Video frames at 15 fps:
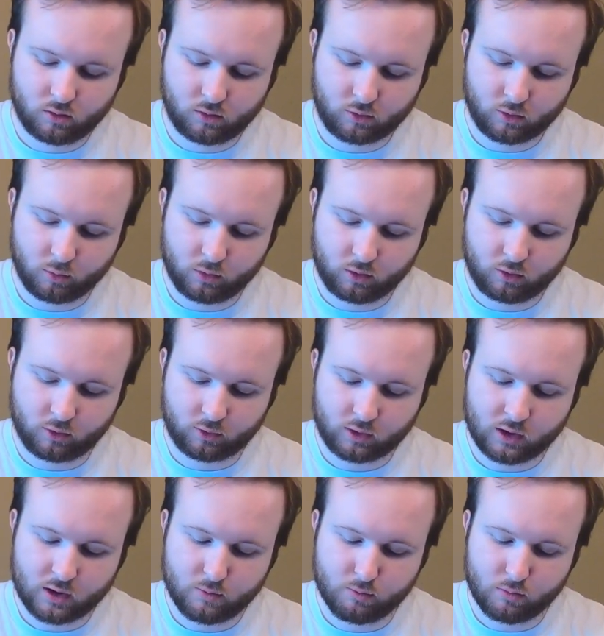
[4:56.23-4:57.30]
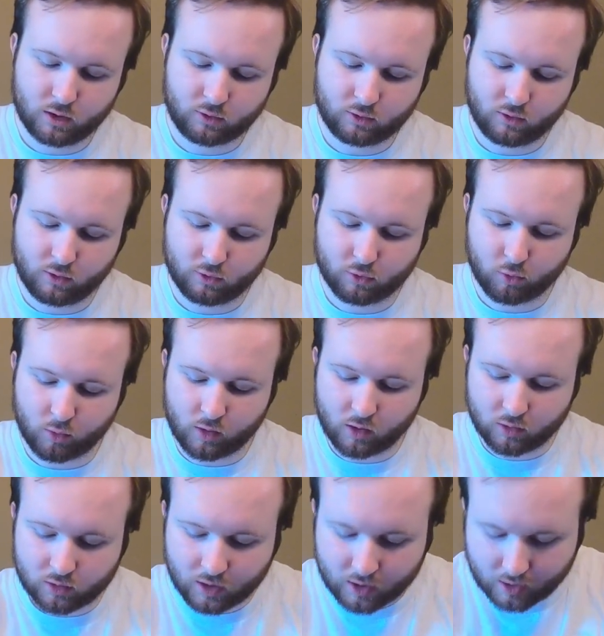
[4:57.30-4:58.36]
So we just keep mixing this
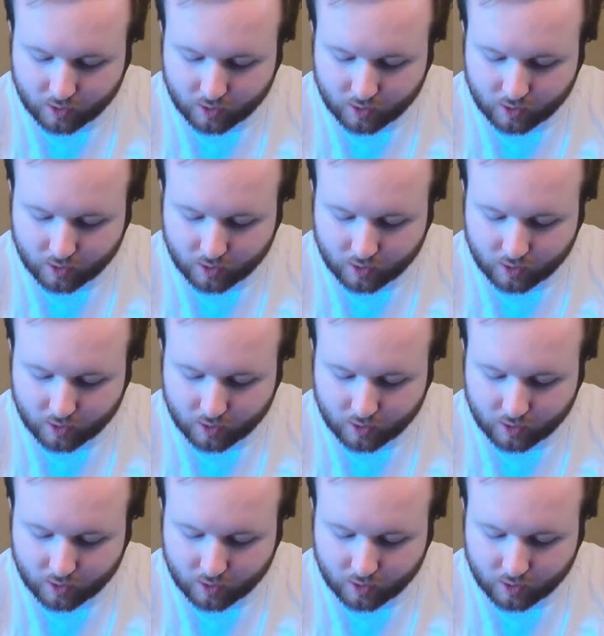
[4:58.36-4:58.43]
around.